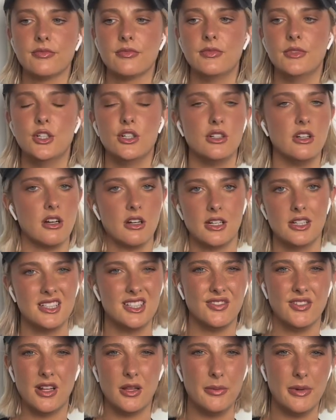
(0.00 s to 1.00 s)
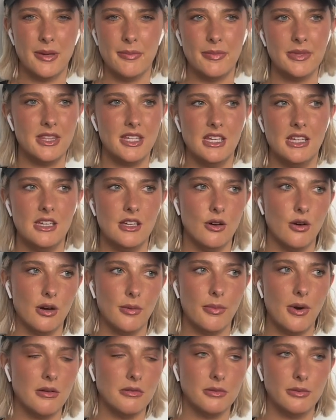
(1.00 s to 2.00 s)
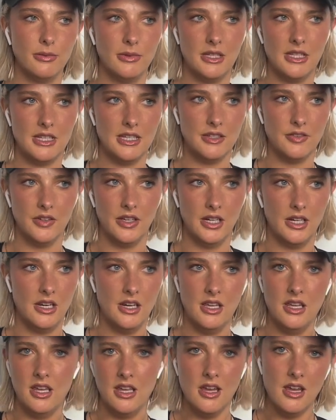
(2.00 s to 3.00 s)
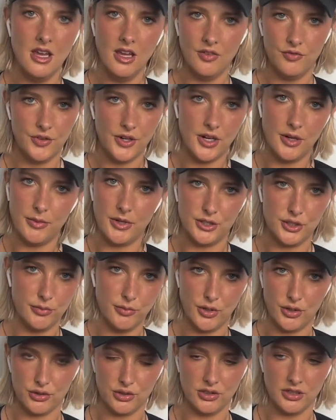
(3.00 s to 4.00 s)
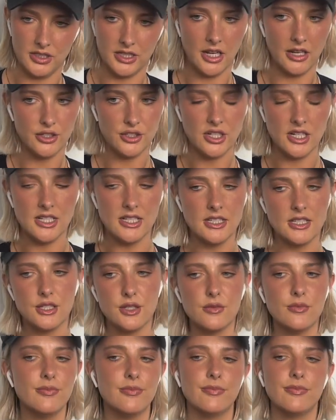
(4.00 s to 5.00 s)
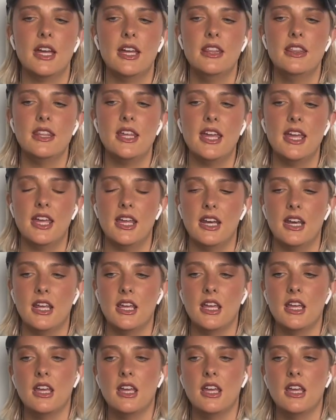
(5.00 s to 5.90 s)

You're not gonna develop empathy or probably even very much emotional intelligence. And then